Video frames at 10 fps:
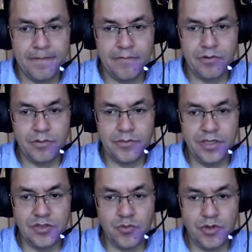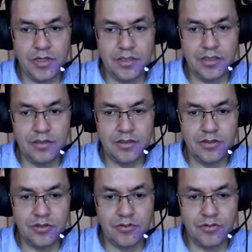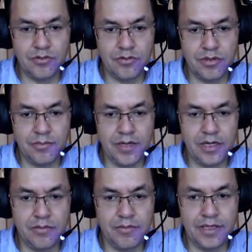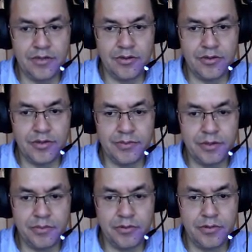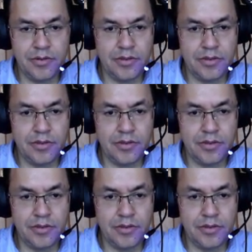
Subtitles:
From this one to the bottom, I don't know these people.